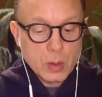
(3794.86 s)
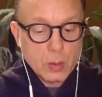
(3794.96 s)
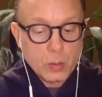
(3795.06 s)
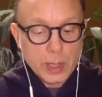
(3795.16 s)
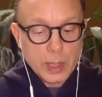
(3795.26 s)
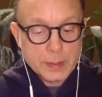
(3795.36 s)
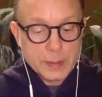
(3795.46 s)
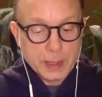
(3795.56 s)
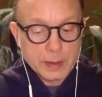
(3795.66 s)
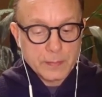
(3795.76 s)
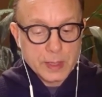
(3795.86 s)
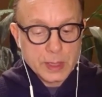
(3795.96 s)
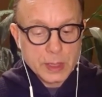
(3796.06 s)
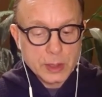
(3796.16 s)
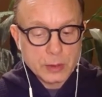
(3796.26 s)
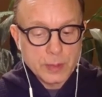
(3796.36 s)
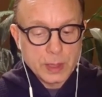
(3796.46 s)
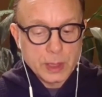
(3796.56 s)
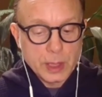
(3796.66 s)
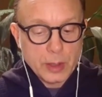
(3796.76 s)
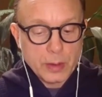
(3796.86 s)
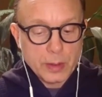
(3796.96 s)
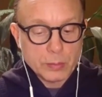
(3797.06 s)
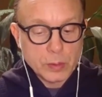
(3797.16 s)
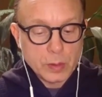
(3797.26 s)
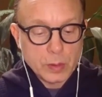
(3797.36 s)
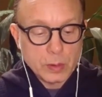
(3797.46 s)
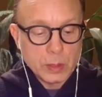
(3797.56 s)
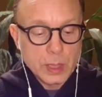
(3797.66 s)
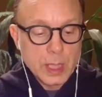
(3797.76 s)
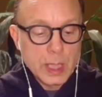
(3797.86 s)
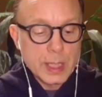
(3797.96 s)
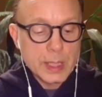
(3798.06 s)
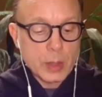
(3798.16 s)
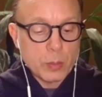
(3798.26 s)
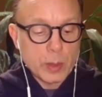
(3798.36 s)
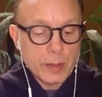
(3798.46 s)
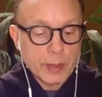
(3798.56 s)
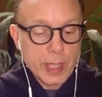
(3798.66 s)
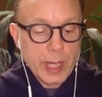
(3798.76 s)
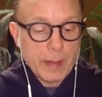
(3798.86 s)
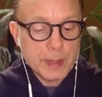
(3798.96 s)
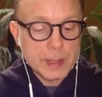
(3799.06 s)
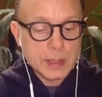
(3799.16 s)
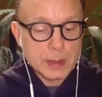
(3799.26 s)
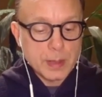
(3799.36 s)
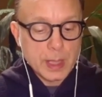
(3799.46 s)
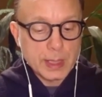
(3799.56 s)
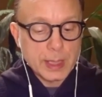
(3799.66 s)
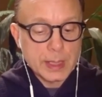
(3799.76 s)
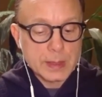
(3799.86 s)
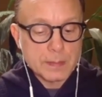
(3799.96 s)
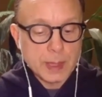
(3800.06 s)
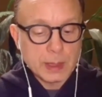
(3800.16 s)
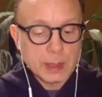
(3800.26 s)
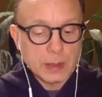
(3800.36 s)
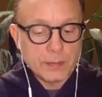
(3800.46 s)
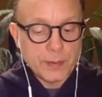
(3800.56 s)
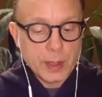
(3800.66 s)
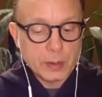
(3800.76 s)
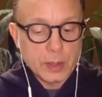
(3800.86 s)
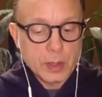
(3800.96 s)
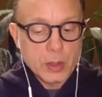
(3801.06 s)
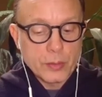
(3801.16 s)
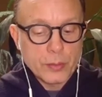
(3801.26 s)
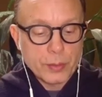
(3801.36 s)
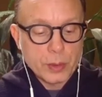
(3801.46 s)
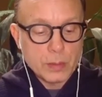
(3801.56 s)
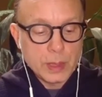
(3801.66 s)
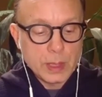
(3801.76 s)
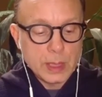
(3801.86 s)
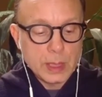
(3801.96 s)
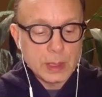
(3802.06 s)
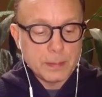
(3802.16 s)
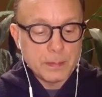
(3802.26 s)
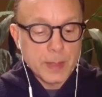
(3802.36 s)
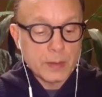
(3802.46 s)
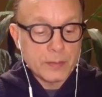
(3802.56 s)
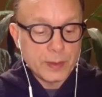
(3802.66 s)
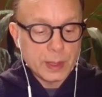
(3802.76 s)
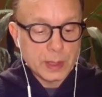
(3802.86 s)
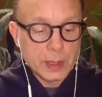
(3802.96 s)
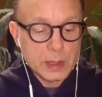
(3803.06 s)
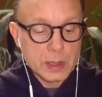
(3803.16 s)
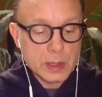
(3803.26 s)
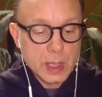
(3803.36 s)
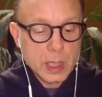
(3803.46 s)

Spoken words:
One aspect of this intermediary role is that whatever happens in the body is mentally felt through the medium of feelings,